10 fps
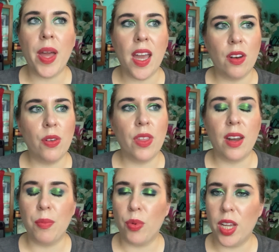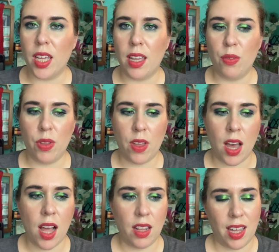panner that I'm bringing in with a
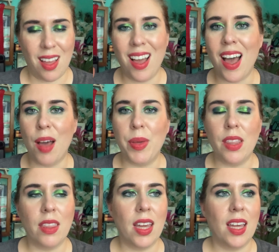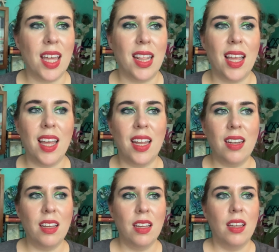hobby thing, and then